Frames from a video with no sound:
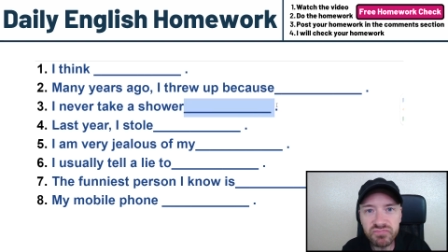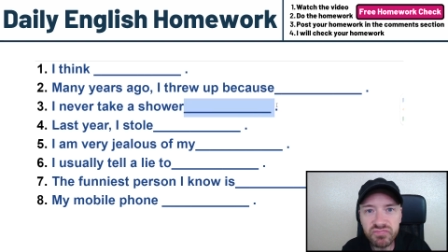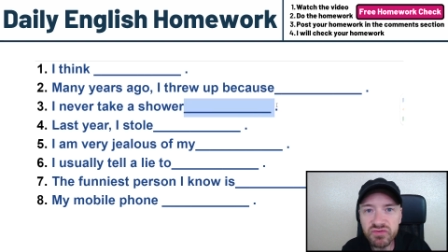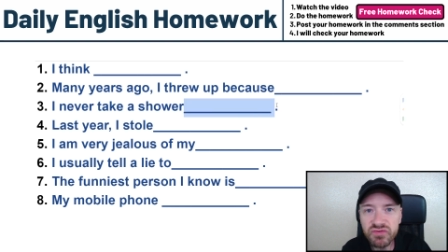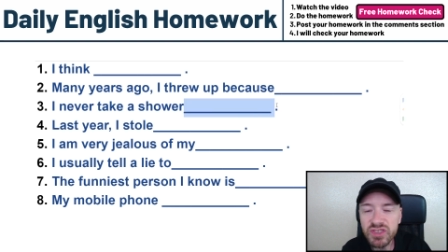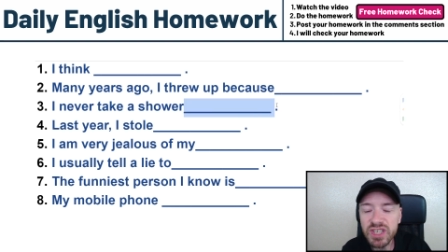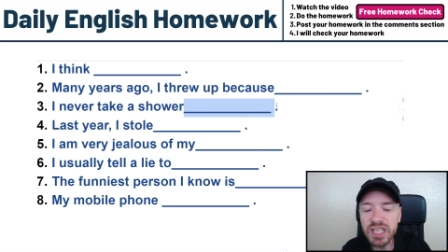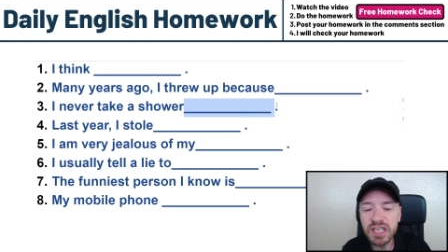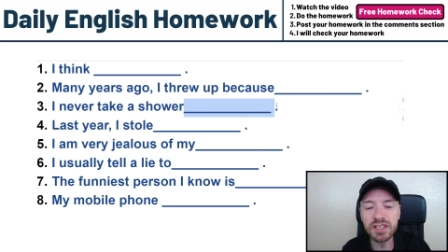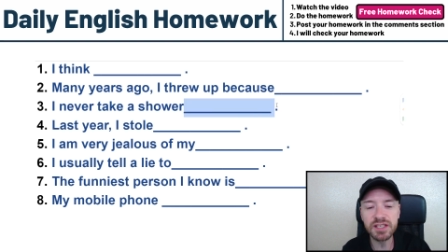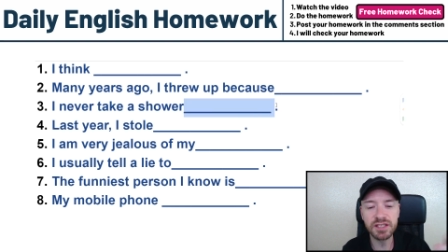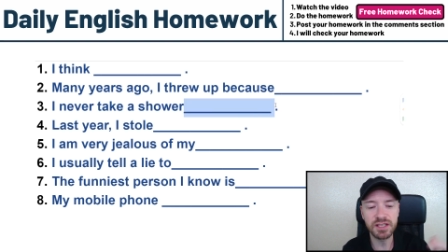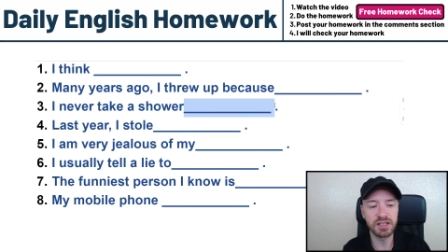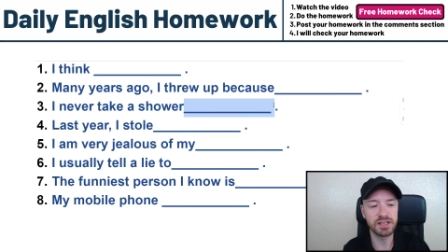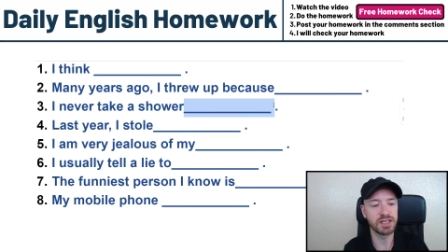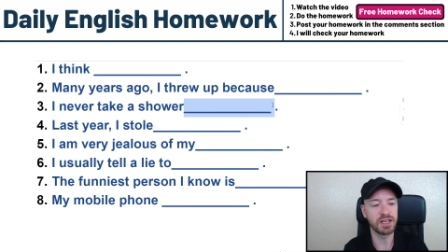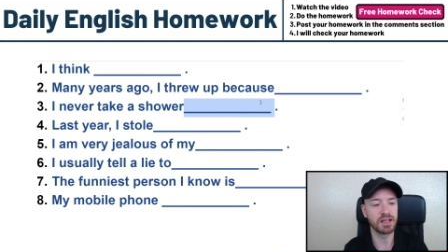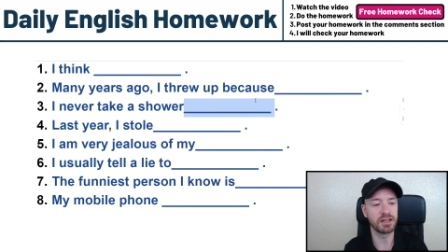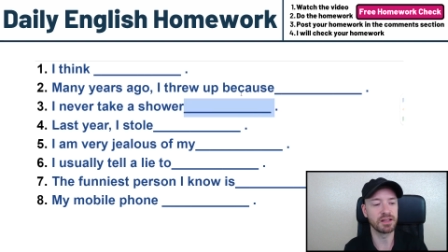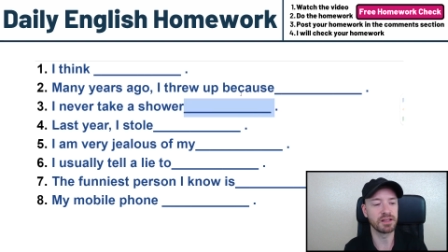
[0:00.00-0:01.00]
Finish the
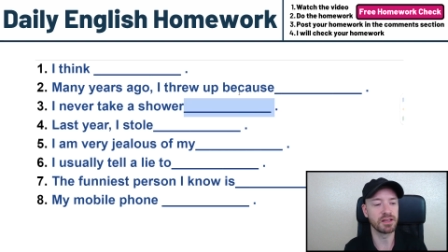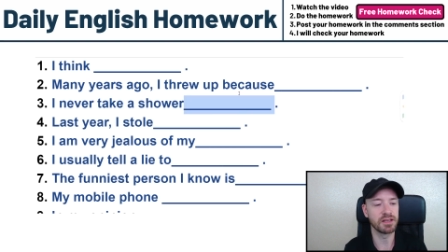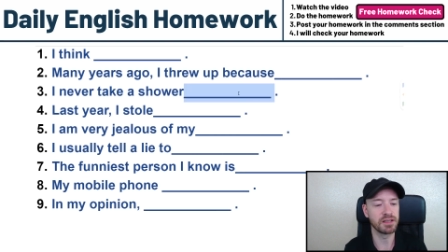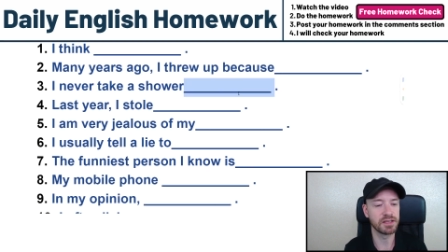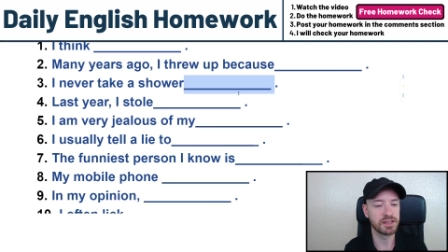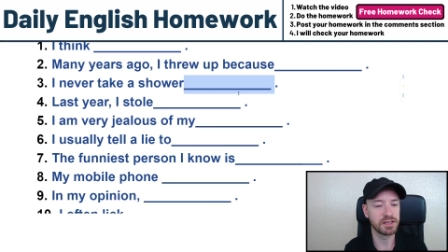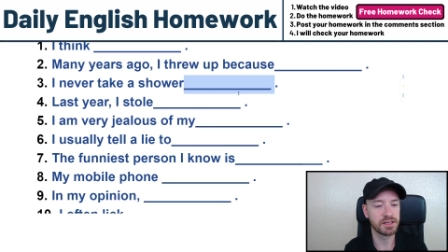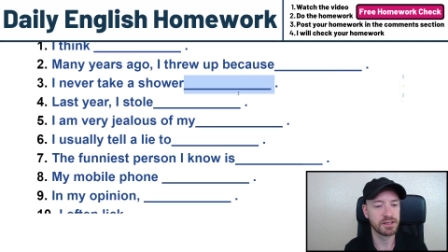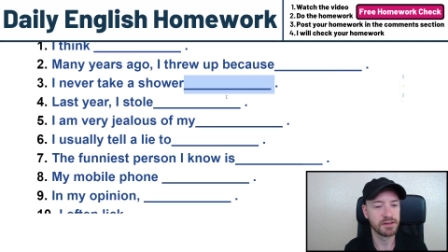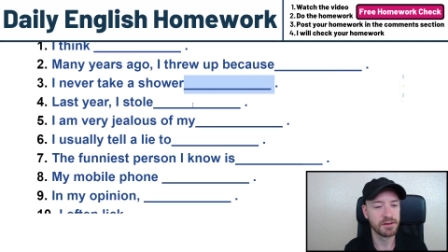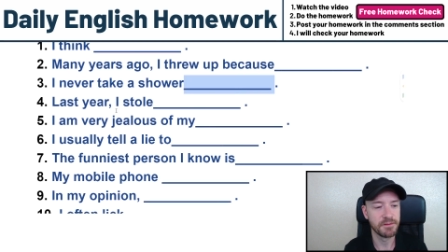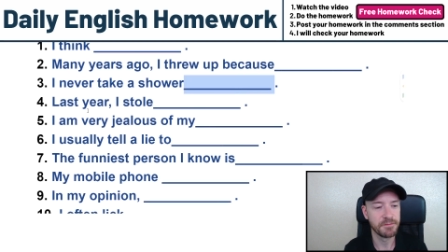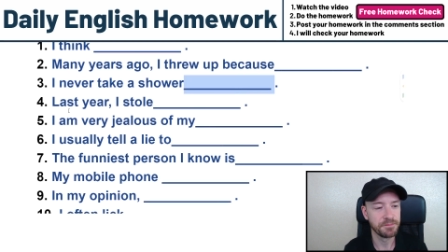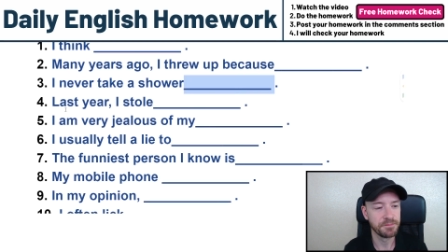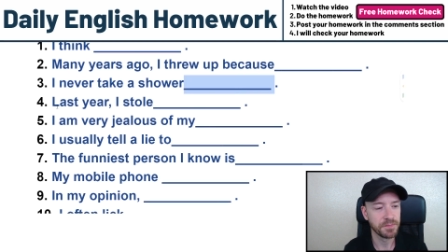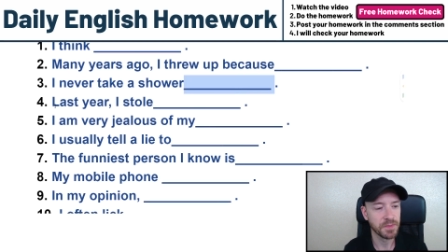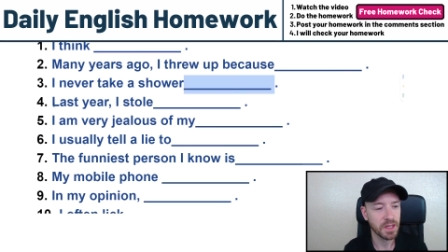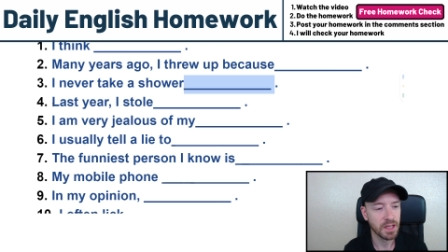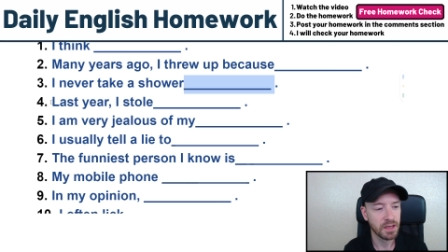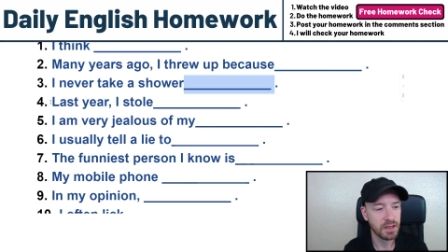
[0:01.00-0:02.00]
sentence.
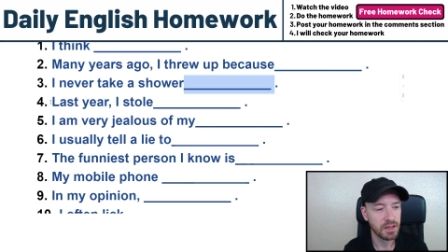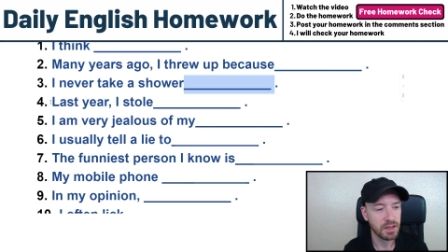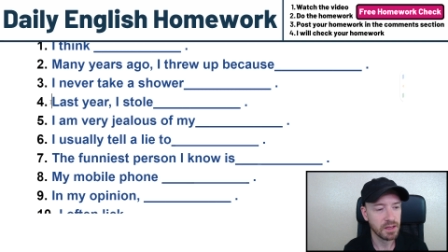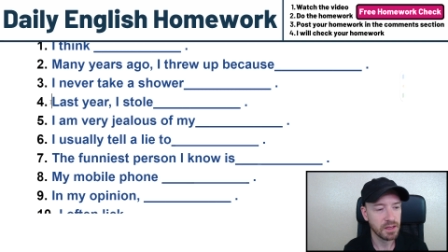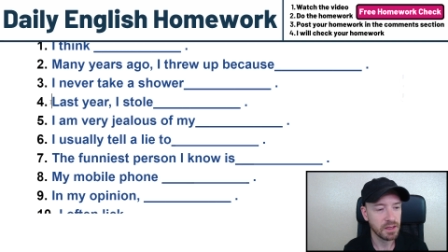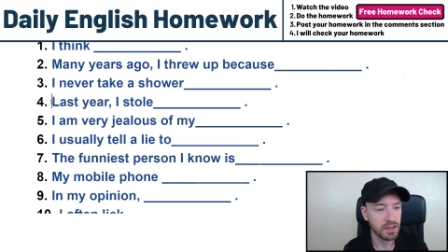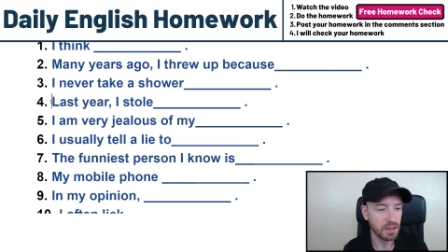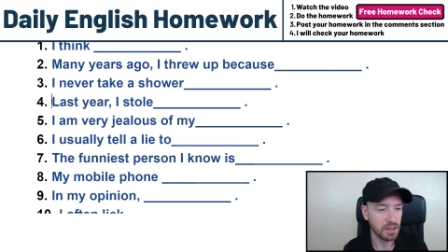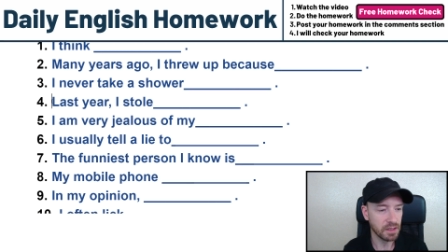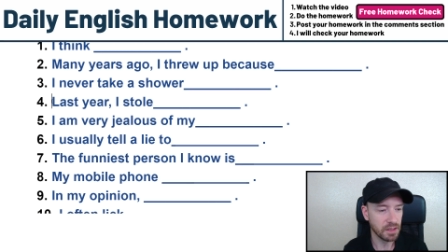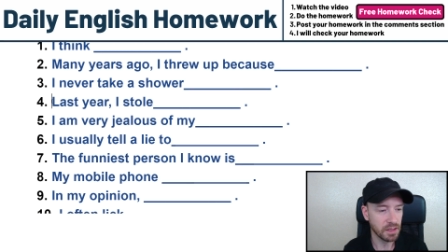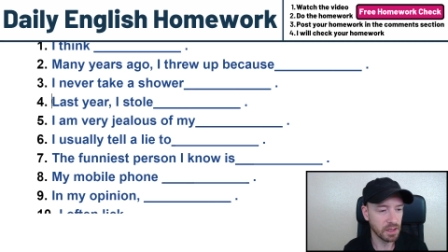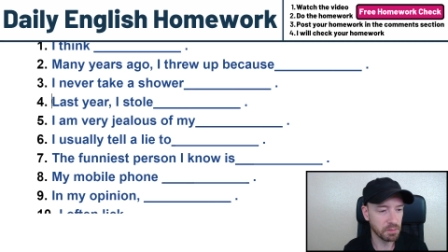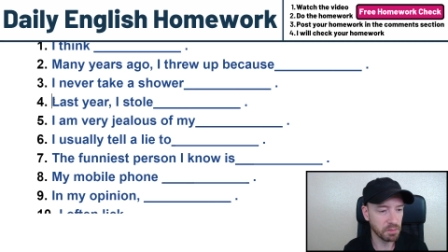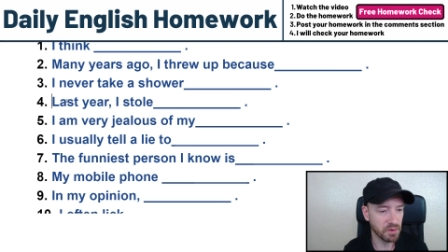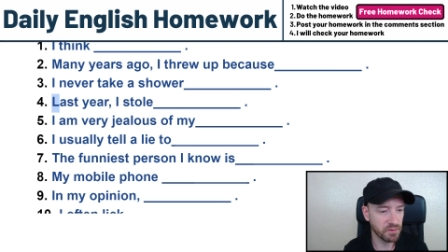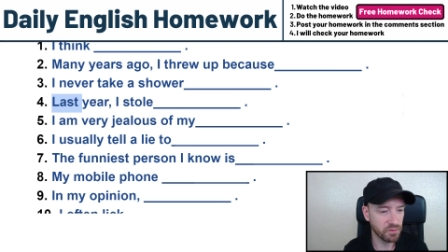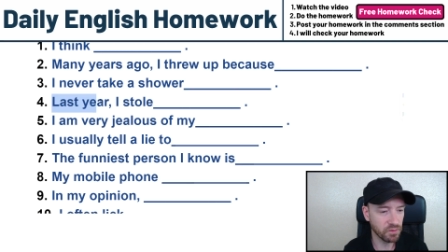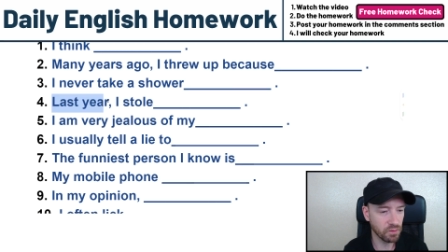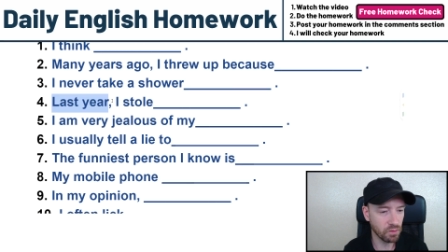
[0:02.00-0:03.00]
Number
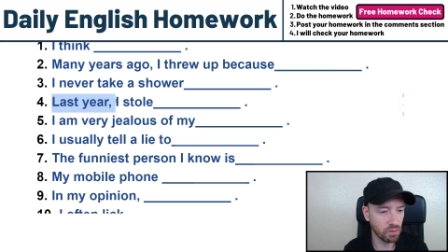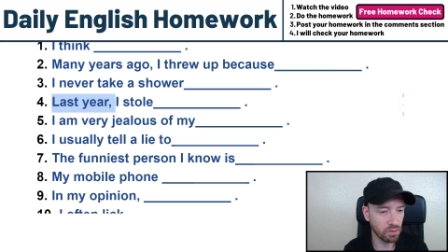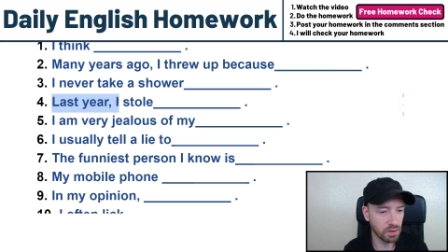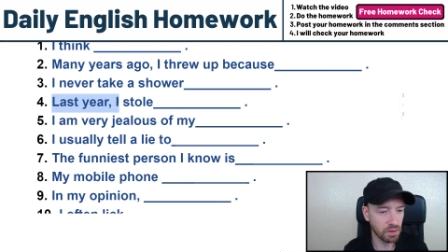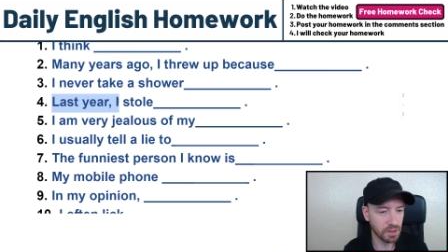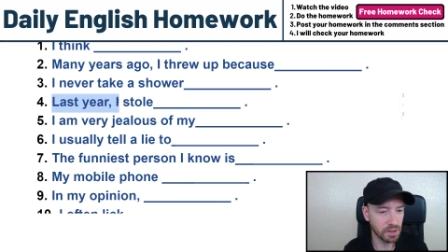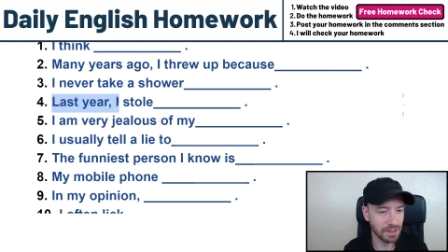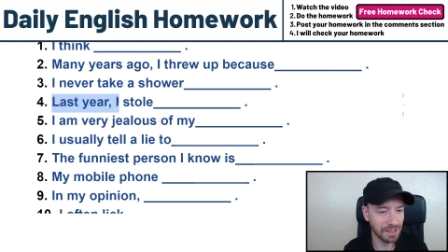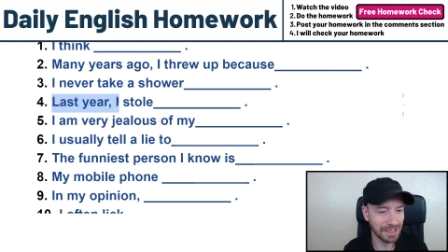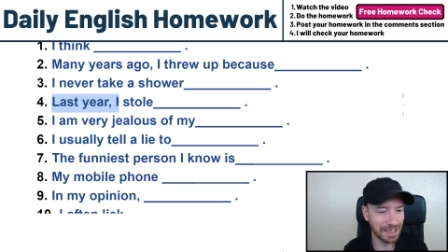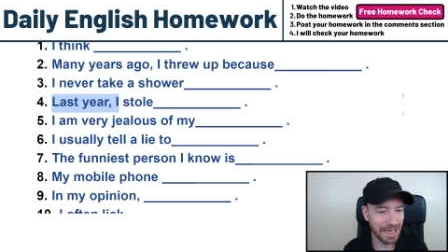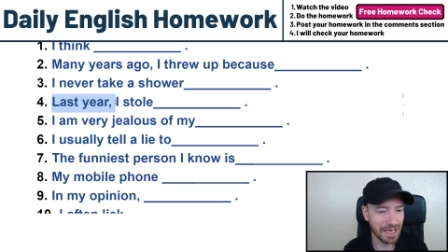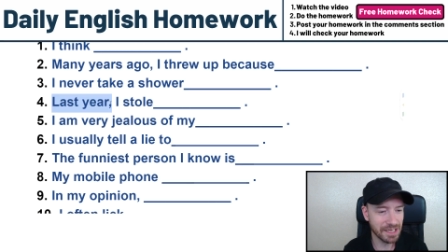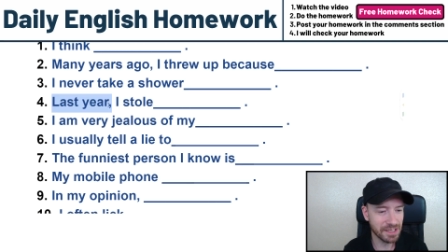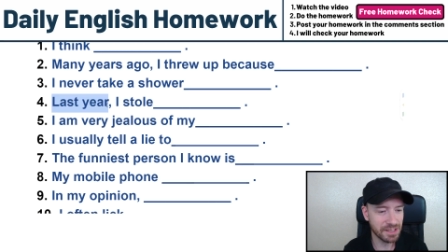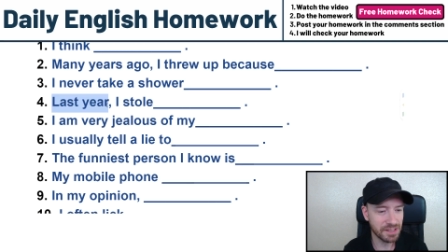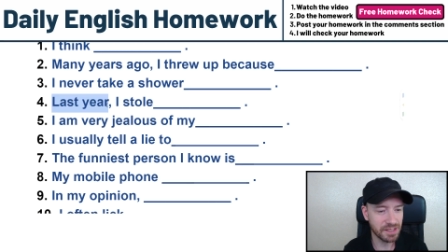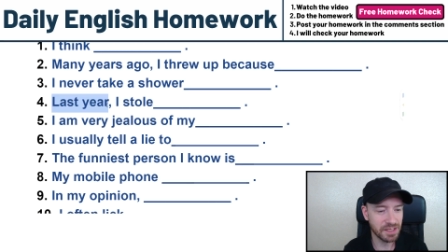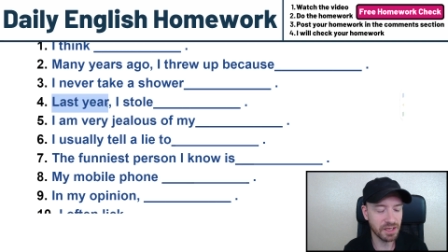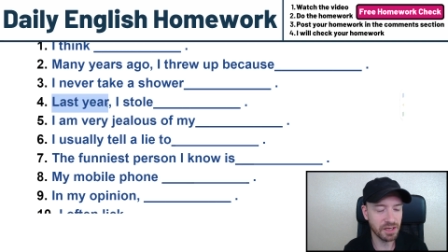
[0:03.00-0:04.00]
four,
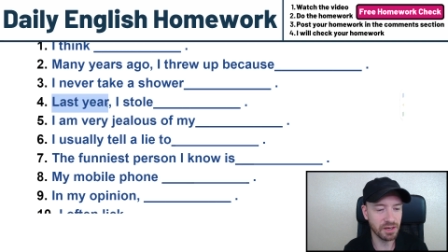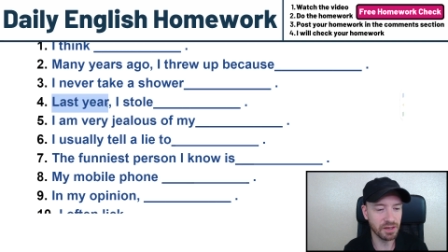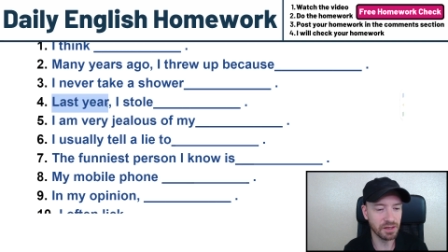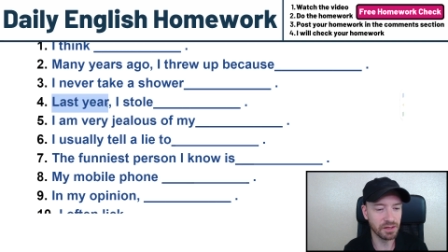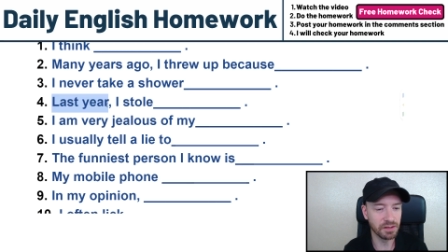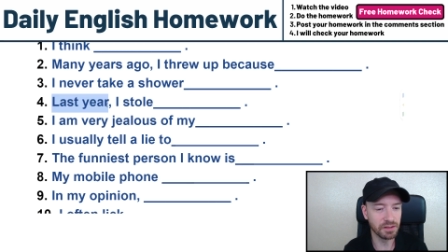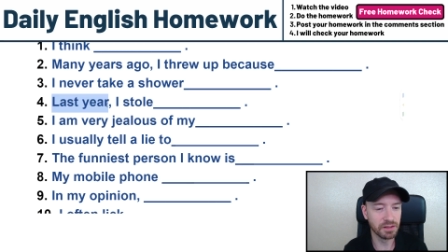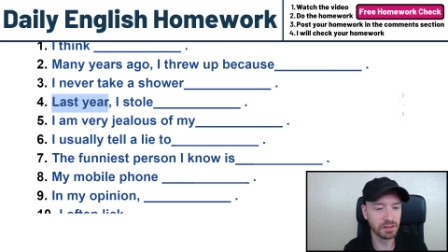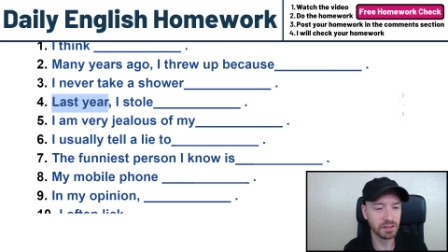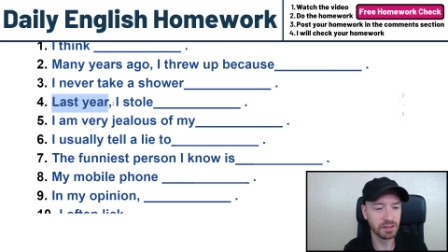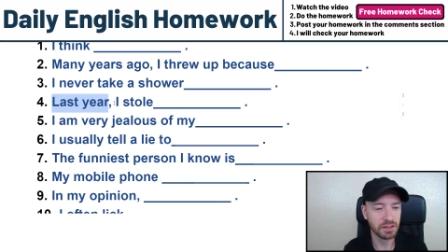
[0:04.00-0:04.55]
last year